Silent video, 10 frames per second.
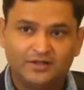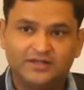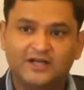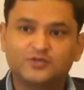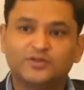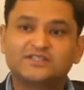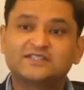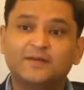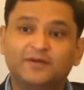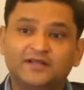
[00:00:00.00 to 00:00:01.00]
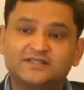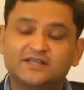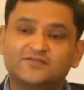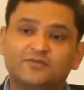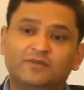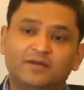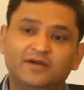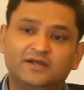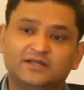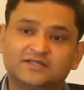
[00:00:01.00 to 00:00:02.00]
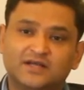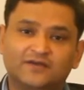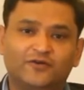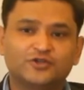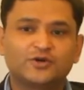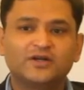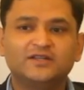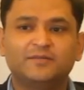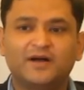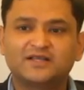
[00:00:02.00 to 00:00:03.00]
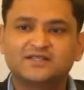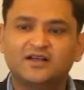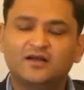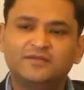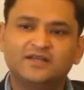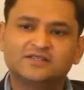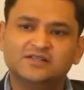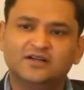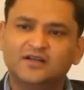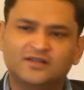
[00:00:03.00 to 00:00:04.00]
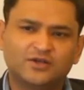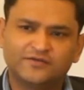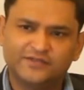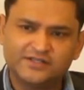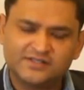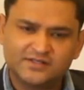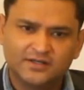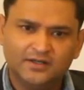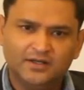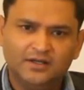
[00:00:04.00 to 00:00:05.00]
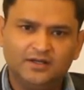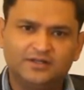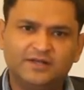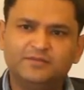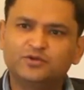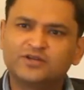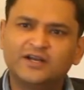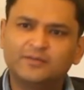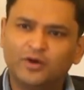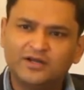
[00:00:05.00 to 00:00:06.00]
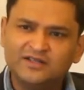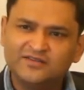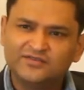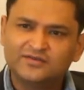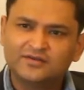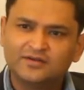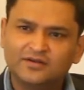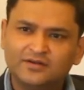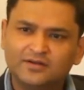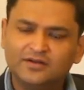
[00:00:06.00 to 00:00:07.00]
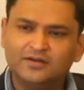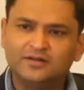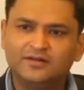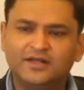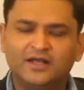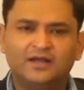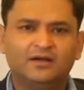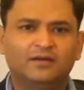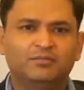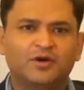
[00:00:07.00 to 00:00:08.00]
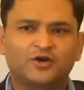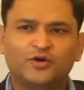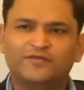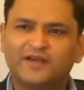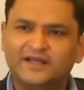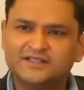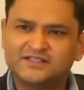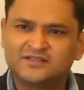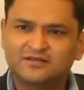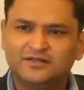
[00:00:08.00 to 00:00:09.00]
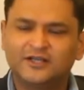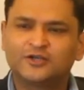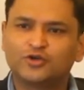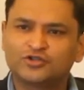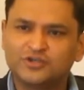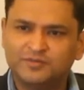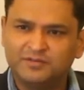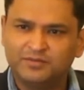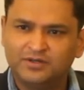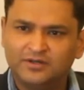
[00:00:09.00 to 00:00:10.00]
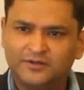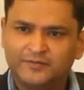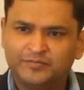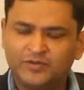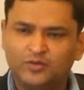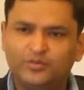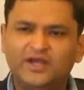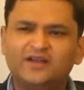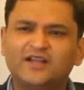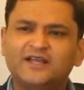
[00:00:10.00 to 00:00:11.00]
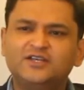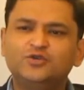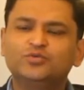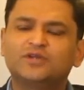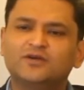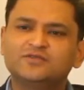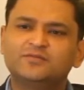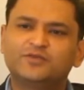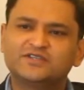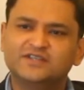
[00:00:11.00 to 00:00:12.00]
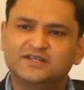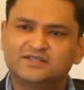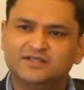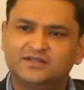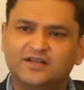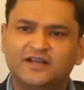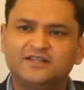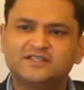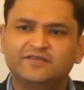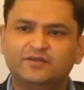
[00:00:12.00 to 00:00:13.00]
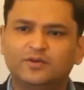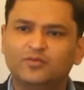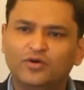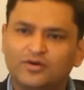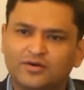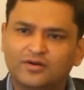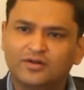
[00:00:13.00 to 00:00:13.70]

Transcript: That is what separates us from barbarians. Unfortunately, the Pakistan army has learned nothing of this. They mutilate bodies, they cut off heads, they torture people. We had 92,000 prisoners in the 1971 war.